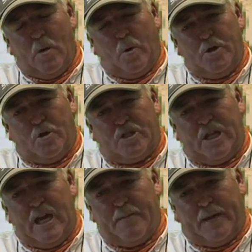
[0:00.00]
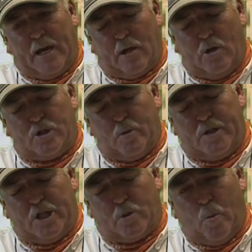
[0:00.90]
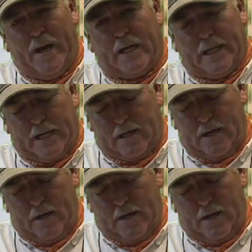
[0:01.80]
When you see him get close to it, just wiggle it.